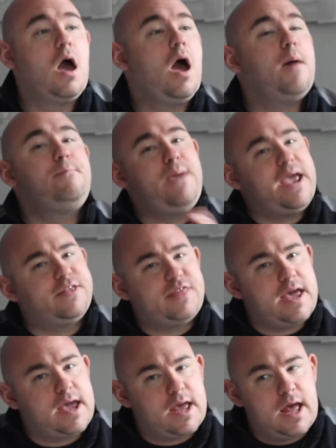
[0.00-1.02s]
A big
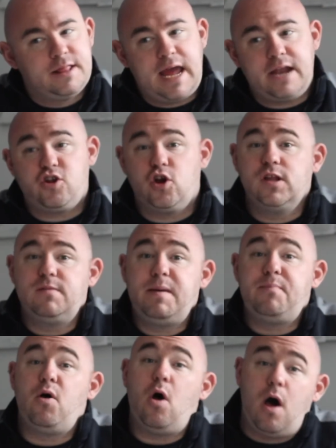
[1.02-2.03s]
thing that turns
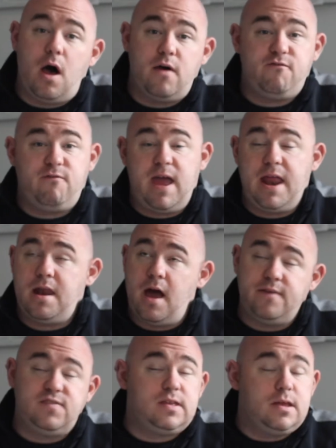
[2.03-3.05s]
people off, and
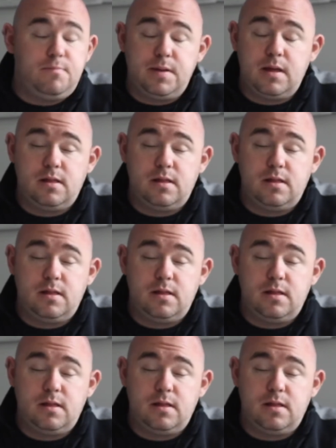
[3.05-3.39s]
I've seen,